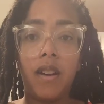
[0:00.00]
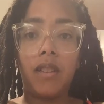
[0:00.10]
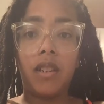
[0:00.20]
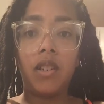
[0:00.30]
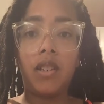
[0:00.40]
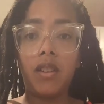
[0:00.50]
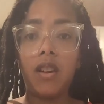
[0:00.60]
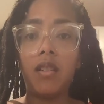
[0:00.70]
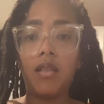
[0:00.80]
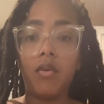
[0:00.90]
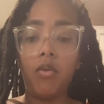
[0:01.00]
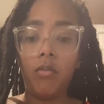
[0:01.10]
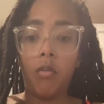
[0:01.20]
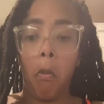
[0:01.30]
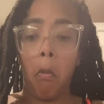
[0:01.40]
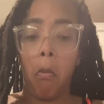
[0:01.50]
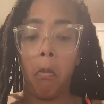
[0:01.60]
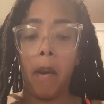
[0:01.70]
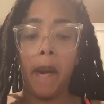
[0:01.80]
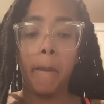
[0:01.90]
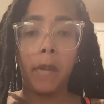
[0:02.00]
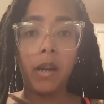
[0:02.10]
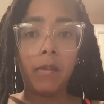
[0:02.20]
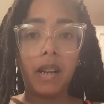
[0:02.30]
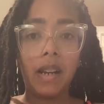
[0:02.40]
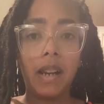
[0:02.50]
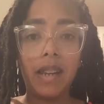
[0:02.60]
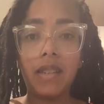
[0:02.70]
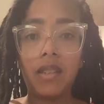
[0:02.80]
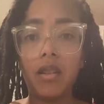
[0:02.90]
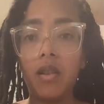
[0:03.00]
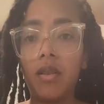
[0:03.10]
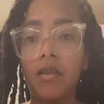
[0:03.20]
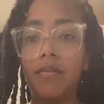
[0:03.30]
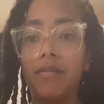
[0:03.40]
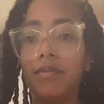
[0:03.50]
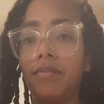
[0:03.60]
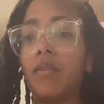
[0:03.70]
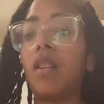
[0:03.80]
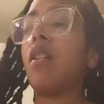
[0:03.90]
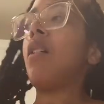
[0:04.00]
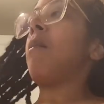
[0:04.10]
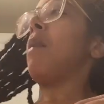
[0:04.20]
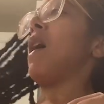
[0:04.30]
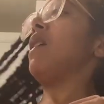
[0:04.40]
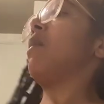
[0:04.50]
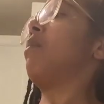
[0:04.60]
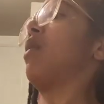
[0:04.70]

I don't think she's here yet. Ooh, about to break my glasses, Lord. About to